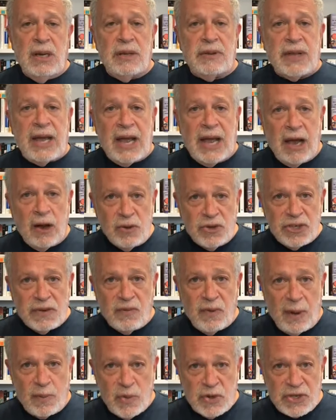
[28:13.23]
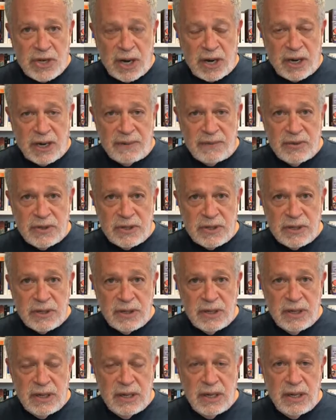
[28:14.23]
The House of Representatives
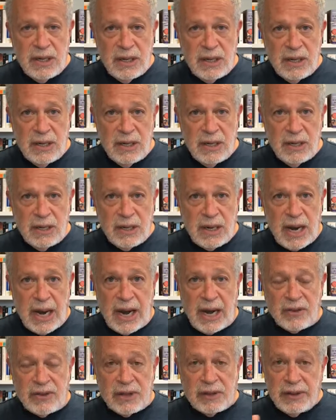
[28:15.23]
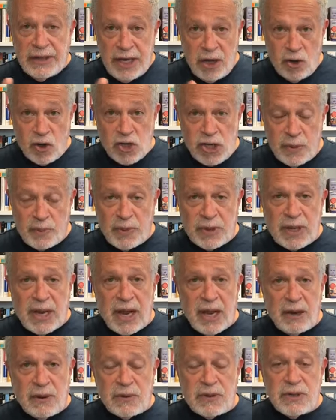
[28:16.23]
and the leadership in the
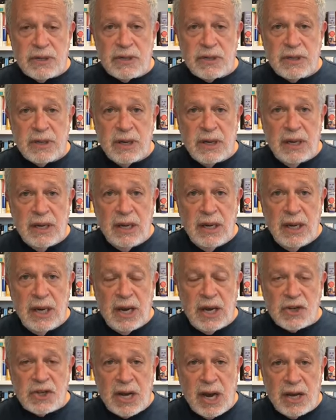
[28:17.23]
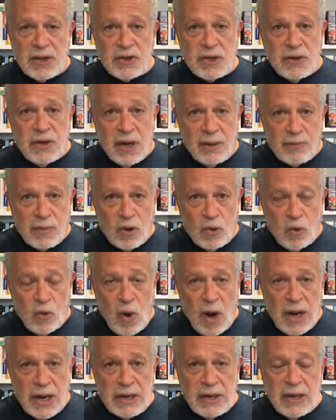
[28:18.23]
House has got to, number
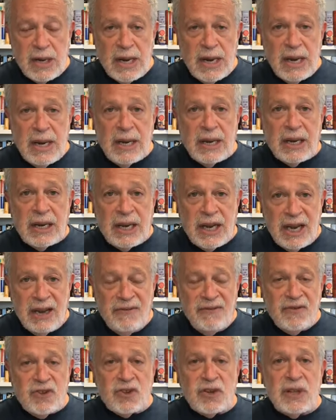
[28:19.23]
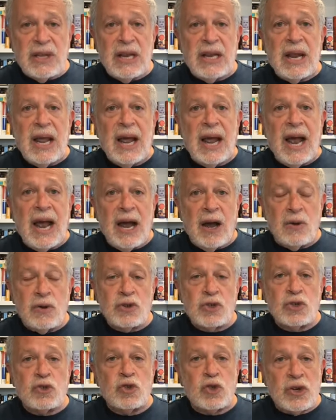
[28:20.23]
one, give to the
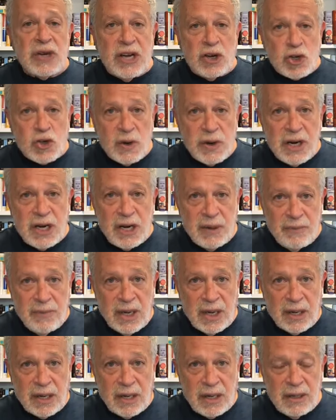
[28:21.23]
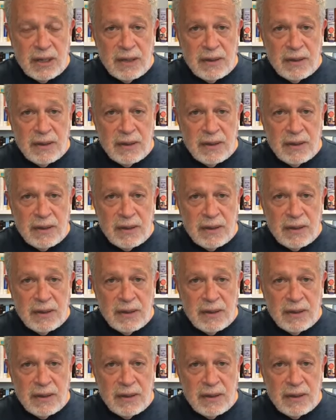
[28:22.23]
House Judiciary Committee